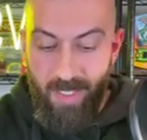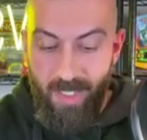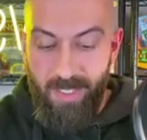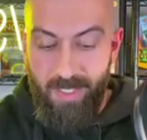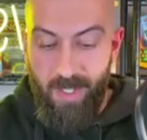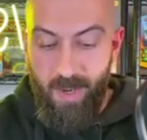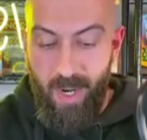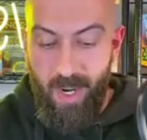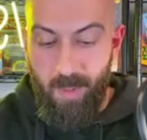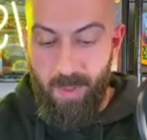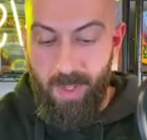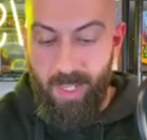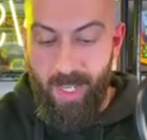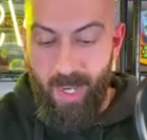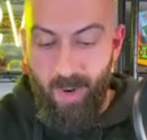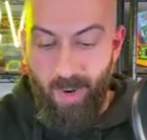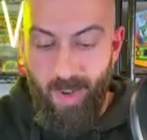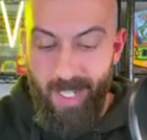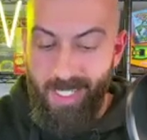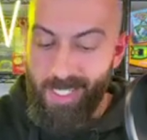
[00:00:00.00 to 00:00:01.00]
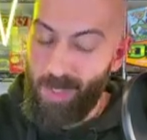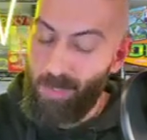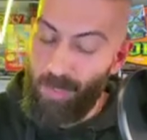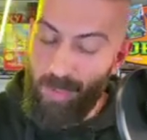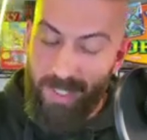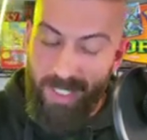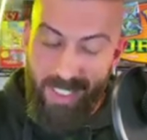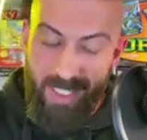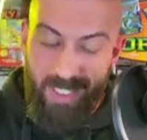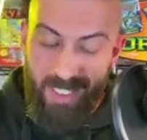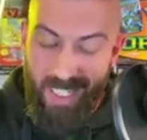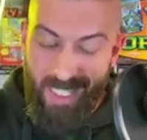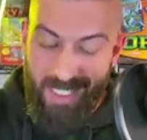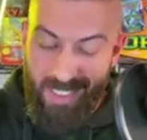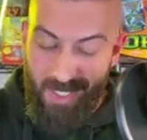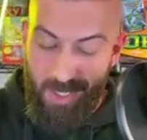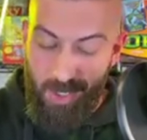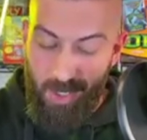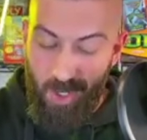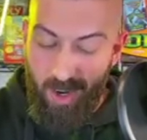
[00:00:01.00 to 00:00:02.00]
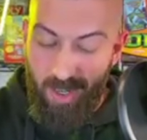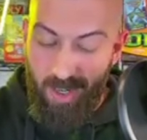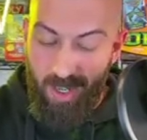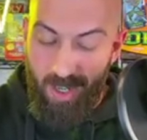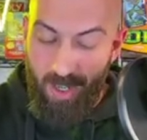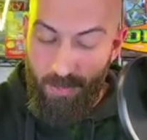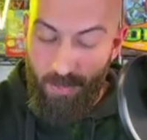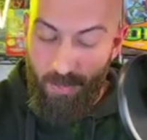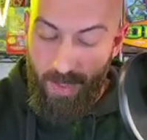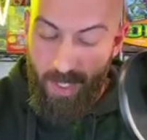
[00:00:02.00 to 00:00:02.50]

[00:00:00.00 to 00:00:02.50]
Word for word: So here we go. Sabrina's Jynx to start off.